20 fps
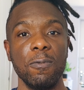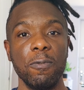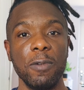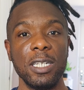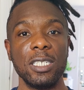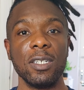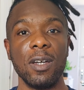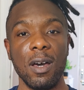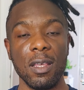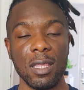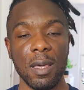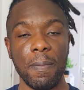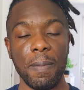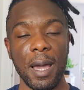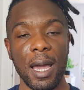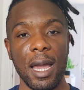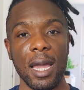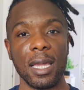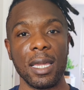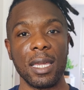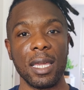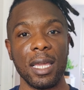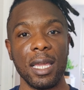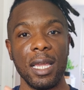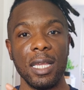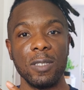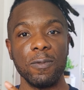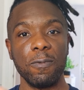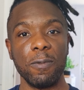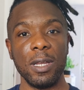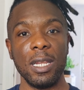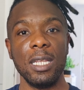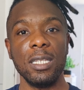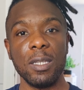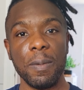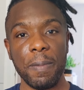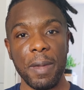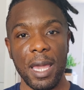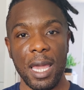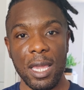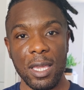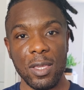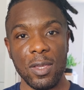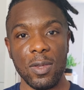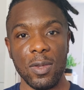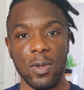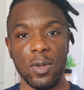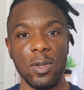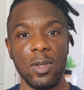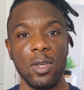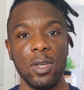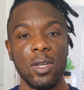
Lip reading: which other bank is willing to pay you